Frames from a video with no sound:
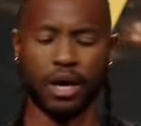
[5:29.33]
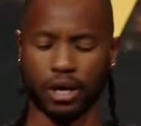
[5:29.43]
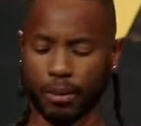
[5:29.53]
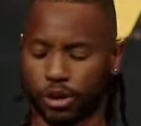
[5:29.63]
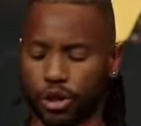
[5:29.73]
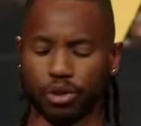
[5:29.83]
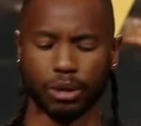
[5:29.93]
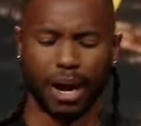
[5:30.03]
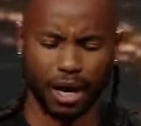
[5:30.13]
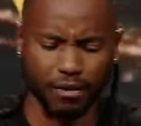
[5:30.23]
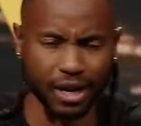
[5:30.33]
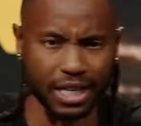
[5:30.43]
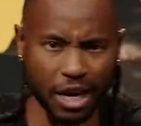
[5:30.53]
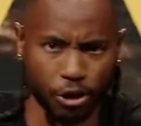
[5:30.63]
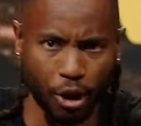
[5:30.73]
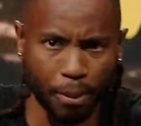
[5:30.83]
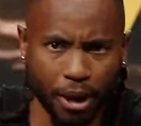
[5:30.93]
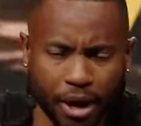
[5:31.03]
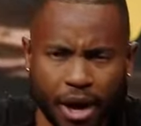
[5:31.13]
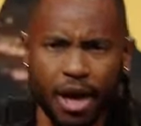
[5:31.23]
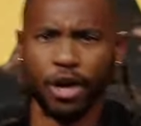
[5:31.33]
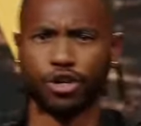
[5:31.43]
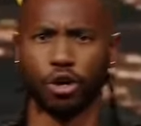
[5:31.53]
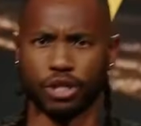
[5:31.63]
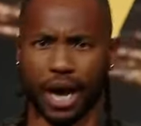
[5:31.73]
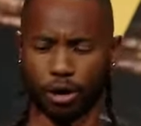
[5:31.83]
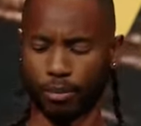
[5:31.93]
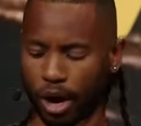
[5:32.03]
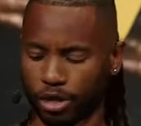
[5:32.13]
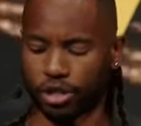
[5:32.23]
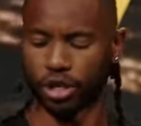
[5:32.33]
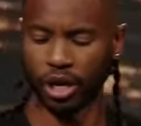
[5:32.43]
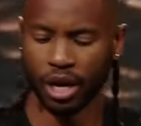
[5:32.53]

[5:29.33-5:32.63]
Number two is I'm not giving a death grip to those handlebars.